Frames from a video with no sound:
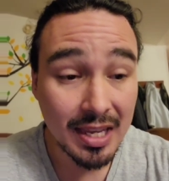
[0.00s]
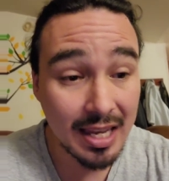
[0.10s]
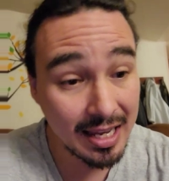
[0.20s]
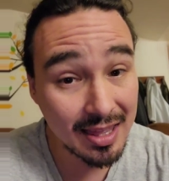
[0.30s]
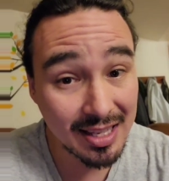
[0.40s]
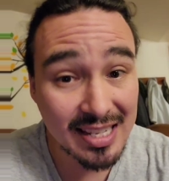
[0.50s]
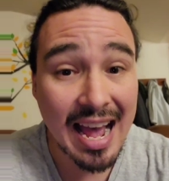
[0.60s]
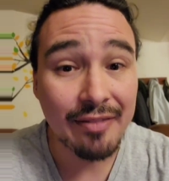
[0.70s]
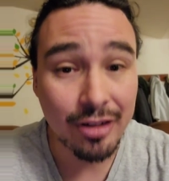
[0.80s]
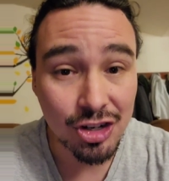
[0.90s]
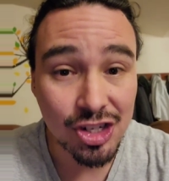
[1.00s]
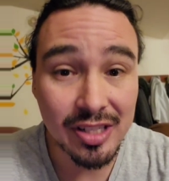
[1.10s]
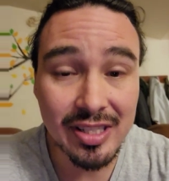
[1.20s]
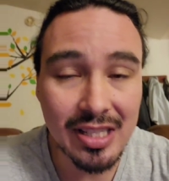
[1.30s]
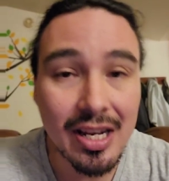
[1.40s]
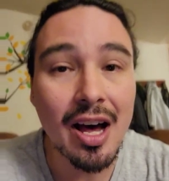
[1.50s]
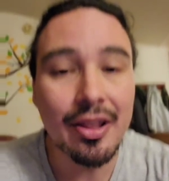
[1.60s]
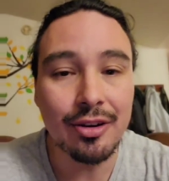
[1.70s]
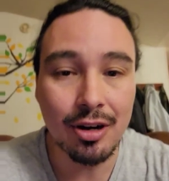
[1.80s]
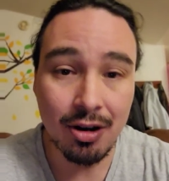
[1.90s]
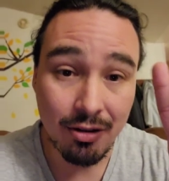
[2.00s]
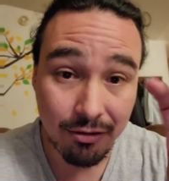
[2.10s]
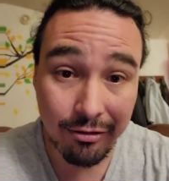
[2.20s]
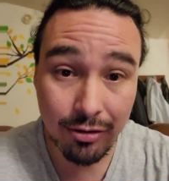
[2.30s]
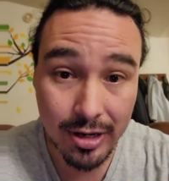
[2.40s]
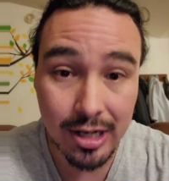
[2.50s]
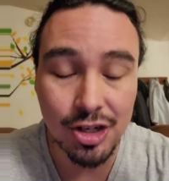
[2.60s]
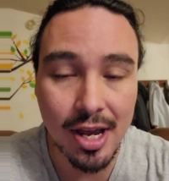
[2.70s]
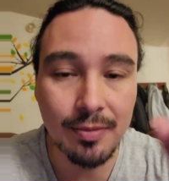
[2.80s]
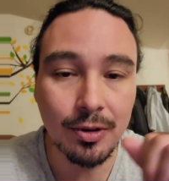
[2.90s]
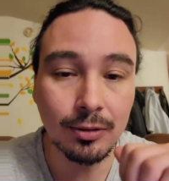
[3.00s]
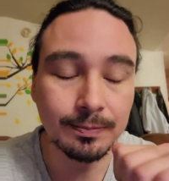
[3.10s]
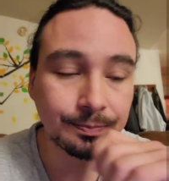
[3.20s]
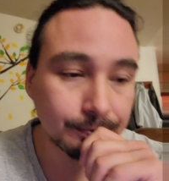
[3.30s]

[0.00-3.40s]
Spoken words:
in the tavern, she's the other free general.